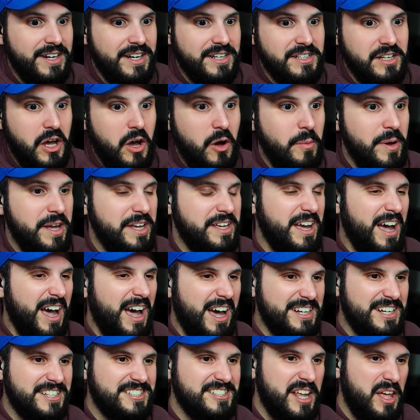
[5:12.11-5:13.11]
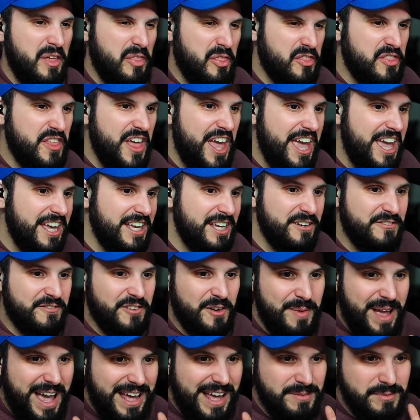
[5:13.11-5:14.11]
it's like Thing
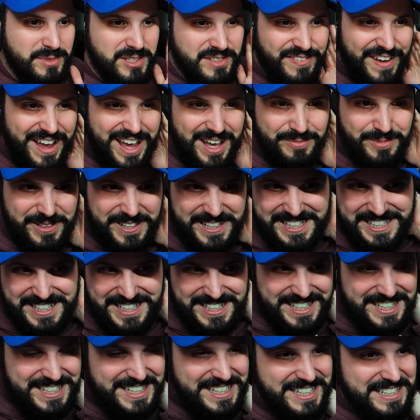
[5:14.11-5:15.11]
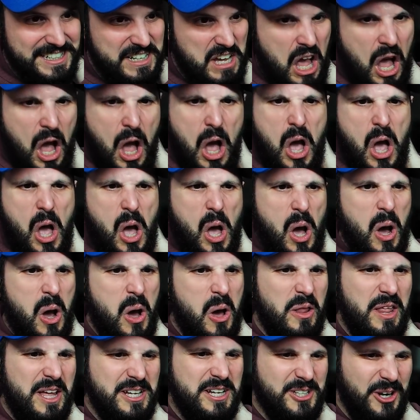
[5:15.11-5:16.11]
from Adam's Family!
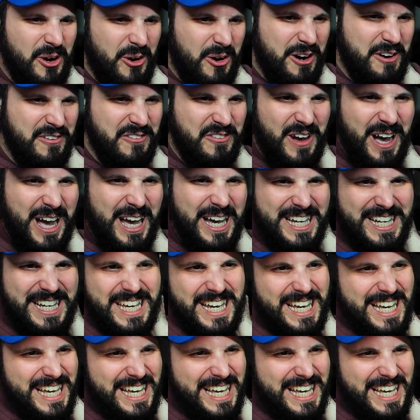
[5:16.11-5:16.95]
Oh, that's horrifying!